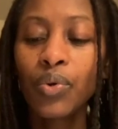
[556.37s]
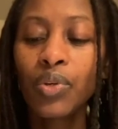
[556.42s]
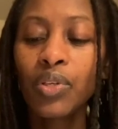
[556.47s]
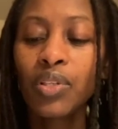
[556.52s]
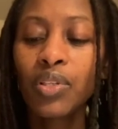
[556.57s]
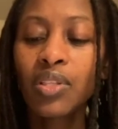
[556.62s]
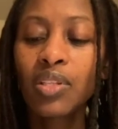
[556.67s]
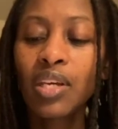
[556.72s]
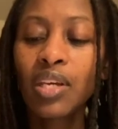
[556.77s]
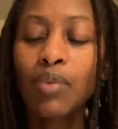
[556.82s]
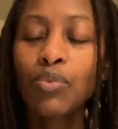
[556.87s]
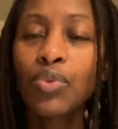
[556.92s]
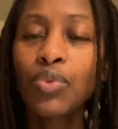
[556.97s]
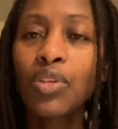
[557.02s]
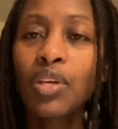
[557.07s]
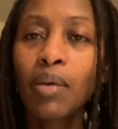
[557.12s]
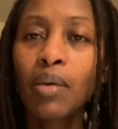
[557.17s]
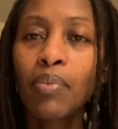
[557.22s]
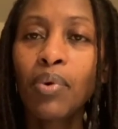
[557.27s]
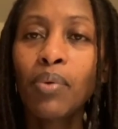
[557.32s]
it's time to
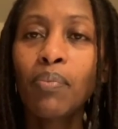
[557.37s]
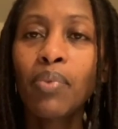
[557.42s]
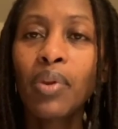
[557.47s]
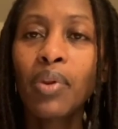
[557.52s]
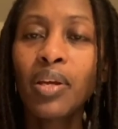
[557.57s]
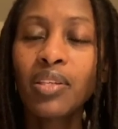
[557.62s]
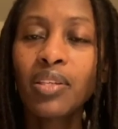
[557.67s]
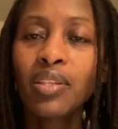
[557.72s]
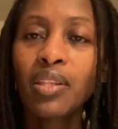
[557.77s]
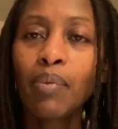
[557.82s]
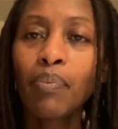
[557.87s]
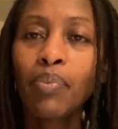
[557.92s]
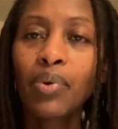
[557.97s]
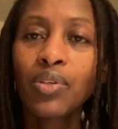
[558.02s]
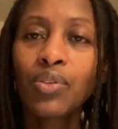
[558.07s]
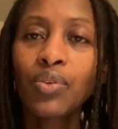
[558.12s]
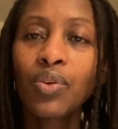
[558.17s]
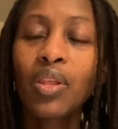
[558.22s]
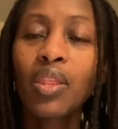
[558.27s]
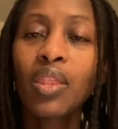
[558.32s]
think about blessing that
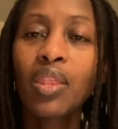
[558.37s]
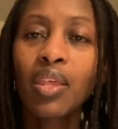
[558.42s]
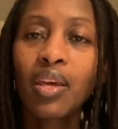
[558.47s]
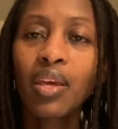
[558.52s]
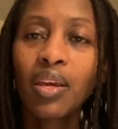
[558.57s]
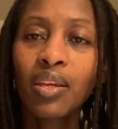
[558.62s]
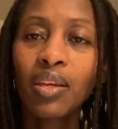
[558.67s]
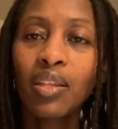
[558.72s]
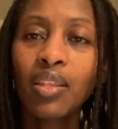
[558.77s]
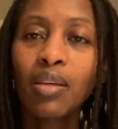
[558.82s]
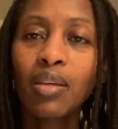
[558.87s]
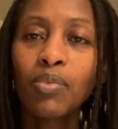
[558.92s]
person and thanking them,